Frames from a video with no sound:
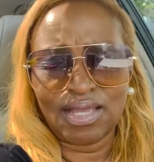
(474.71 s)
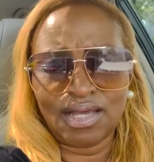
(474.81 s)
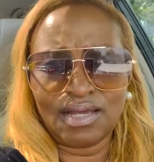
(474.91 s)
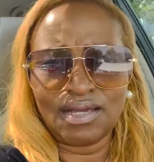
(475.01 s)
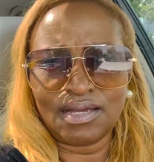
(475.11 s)

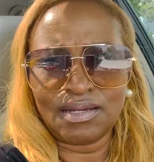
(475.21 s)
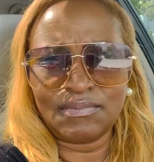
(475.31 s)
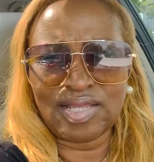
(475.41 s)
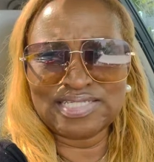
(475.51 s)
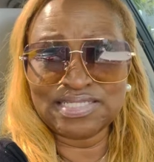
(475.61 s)

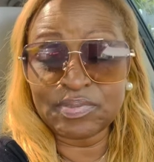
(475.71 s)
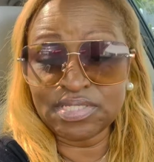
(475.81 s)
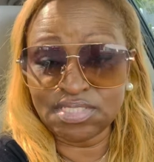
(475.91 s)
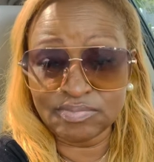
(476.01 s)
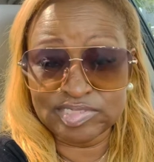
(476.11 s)
I did
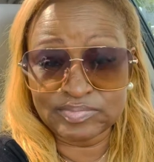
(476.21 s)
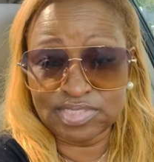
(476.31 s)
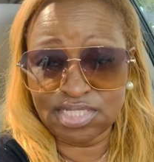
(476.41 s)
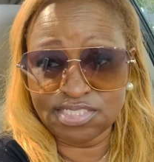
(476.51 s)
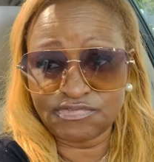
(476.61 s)
pick up some
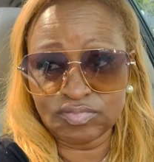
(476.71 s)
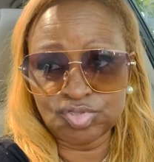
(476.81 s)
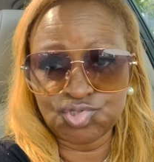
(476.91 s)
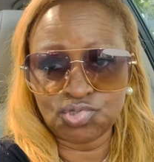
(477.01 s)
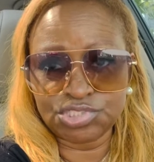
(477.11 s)
things from the
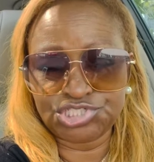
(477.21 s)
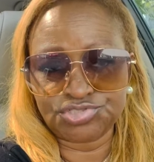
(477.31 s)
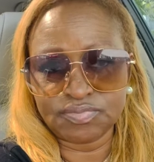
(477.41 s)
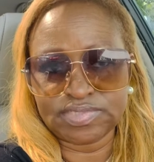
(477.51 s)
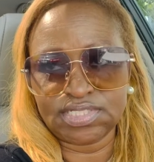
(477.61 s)

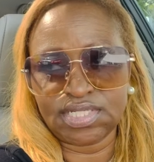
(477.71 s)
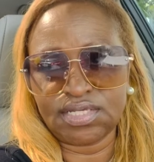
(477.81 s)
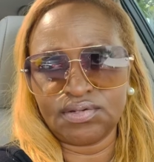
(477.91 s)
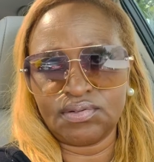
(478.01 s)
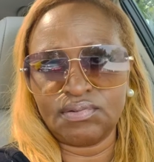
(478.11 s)
Nordstrom
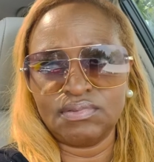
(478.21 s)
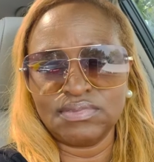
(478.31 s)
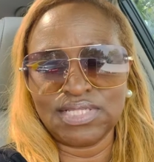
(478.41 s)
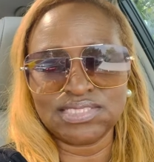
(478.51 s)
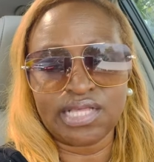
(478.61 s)
sale.
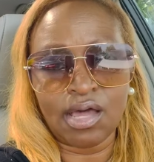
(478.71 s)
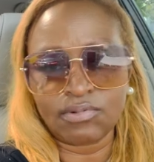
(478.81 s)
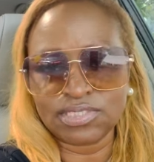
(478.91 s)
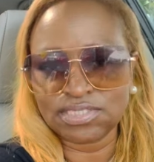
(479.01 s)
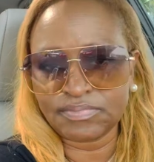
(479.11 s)
That's
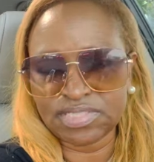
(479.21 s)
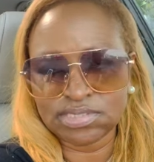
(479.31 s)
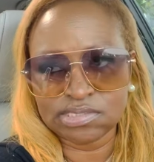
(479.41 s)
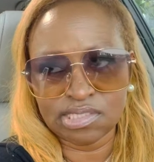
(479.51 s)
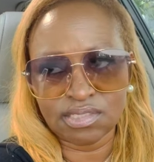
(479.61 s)
always a big
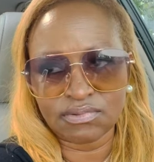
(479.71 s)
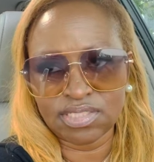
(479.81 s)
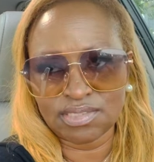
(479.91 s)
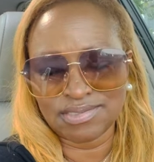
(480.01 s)
sale here in